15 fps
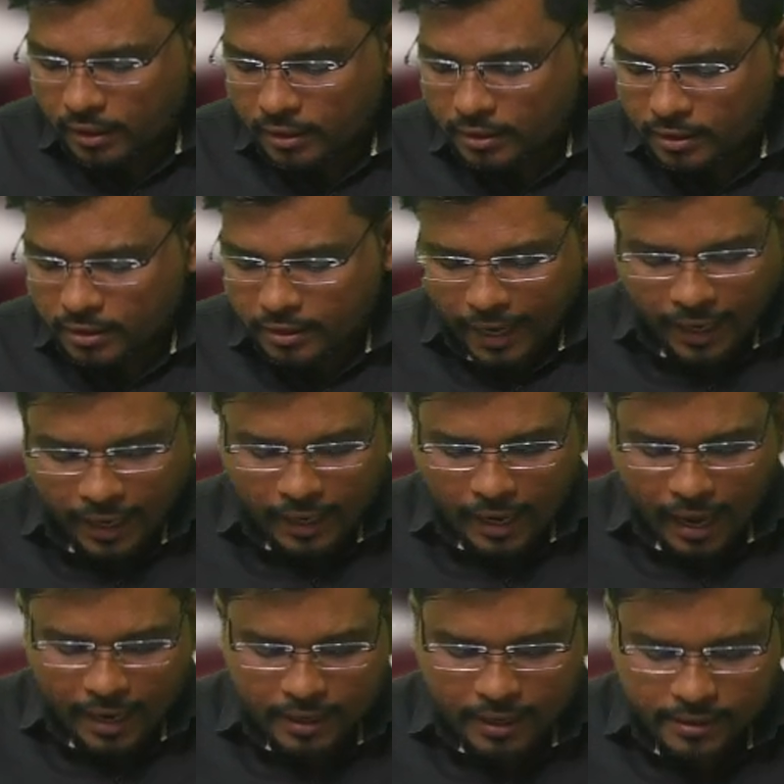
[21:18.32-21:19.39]
sell an
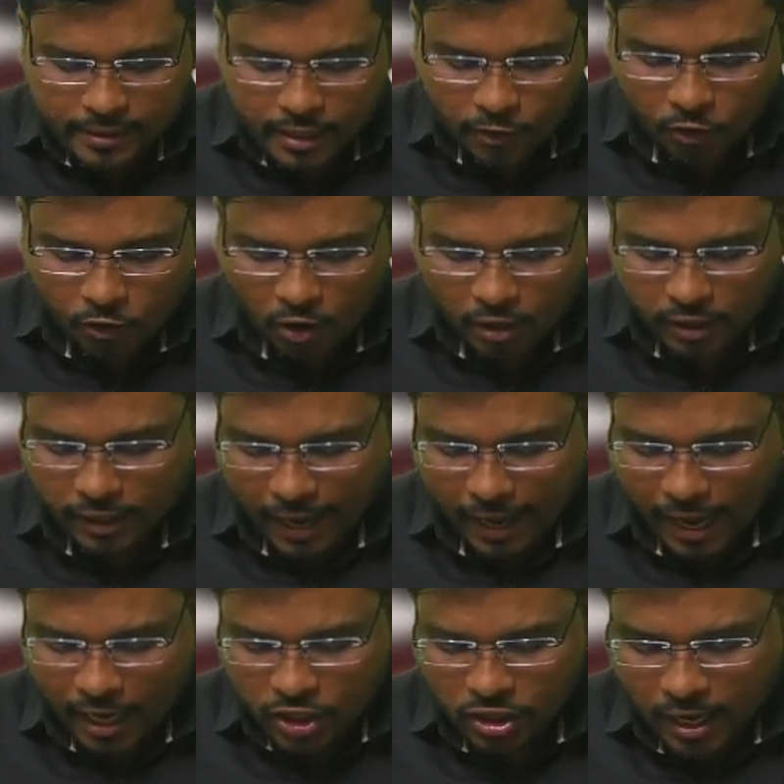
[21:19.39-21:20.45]
asset for a cash
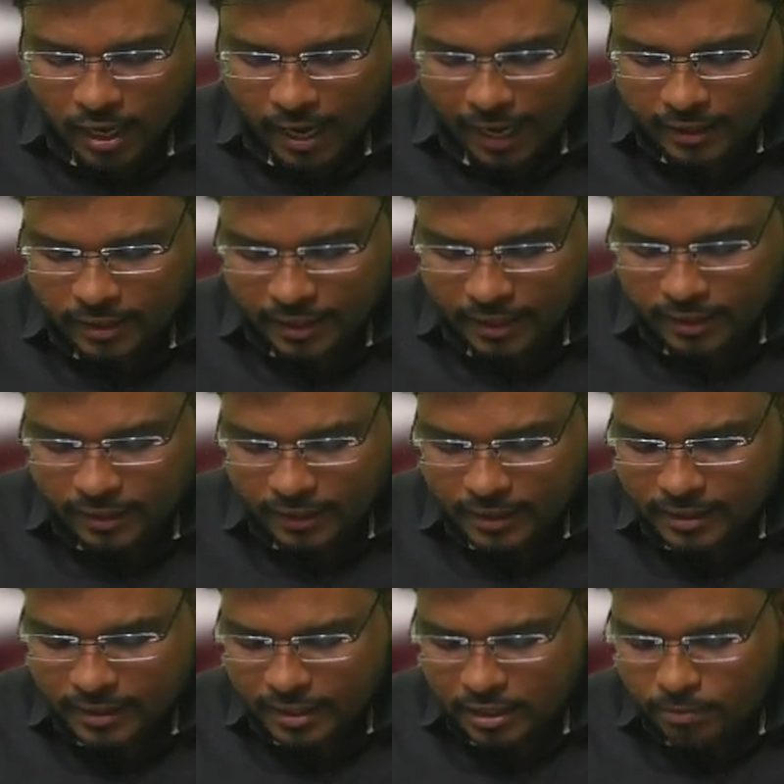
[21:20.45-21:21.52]
and then lease
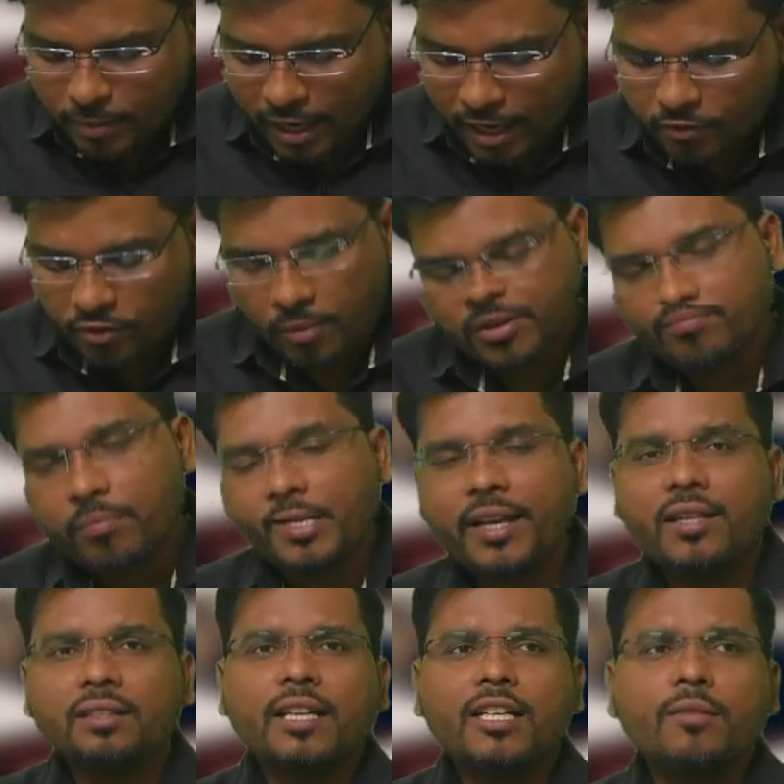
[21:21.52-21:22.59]
it back from the buyer. That
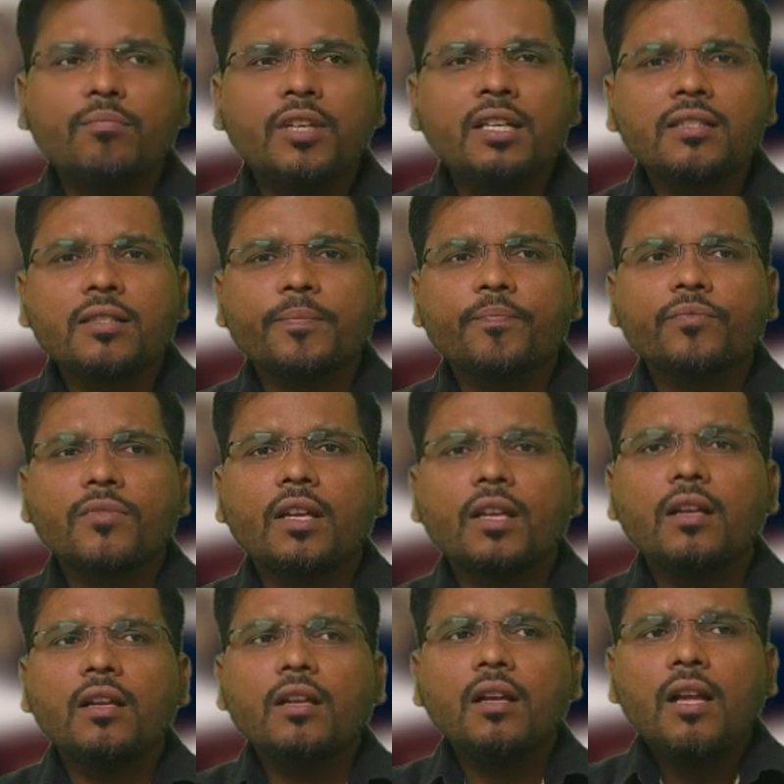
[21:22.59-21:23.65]
means,
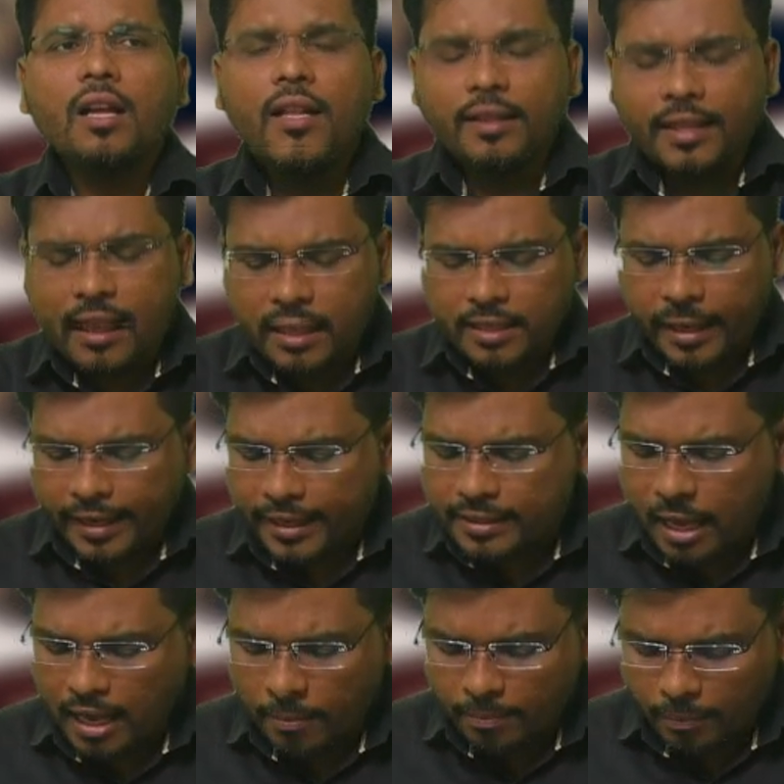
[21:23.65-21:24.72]
let's take an
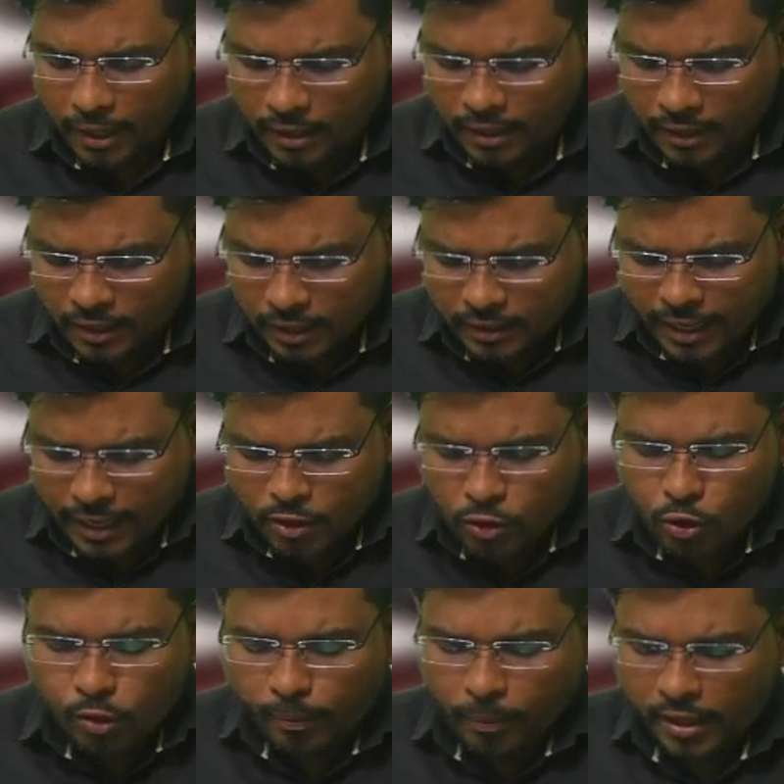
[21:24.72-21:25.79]
example. There are two
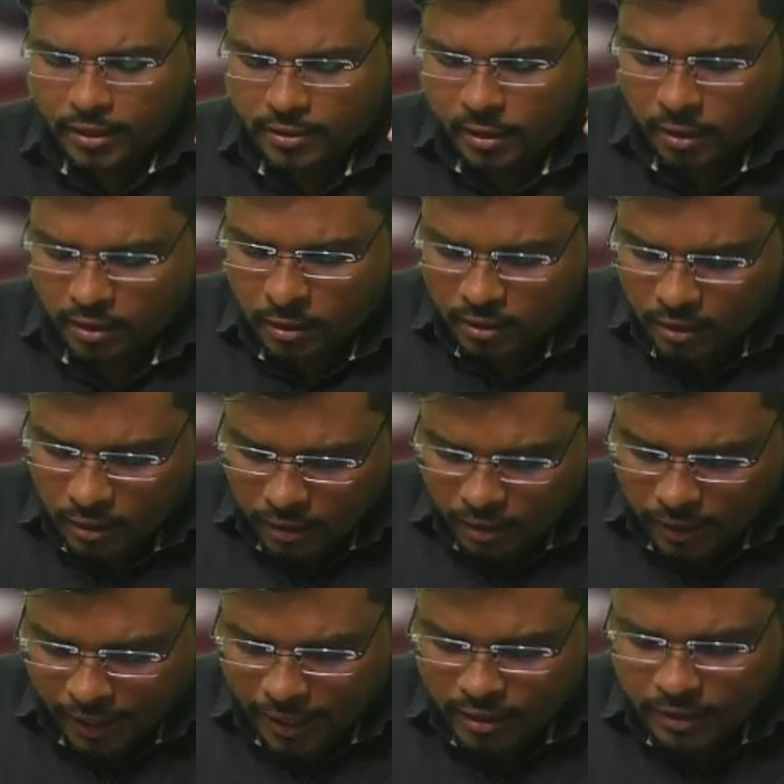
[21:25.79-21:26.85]
person,
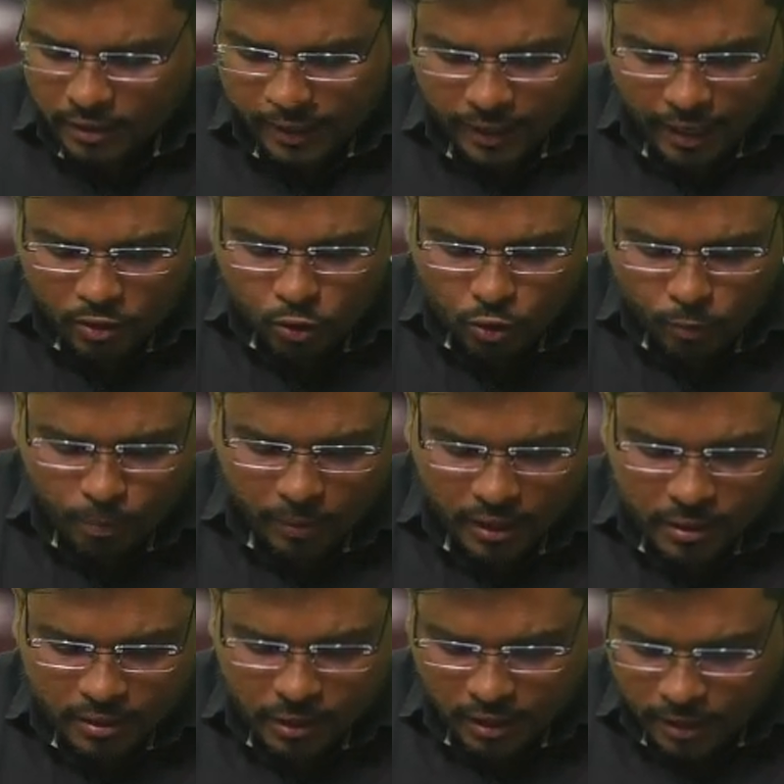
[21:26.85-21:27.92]
right? There are two
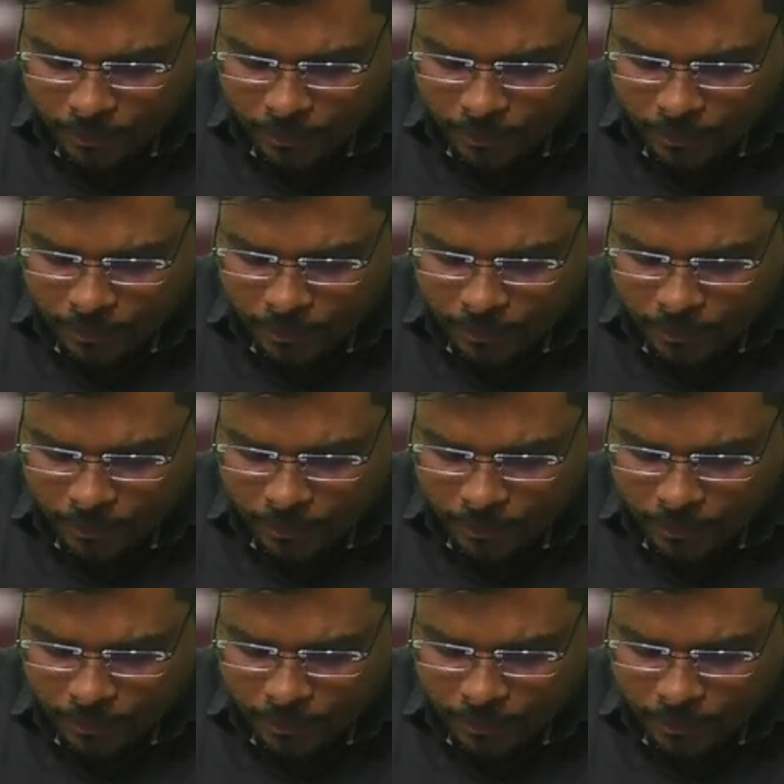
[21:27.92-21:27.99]
person,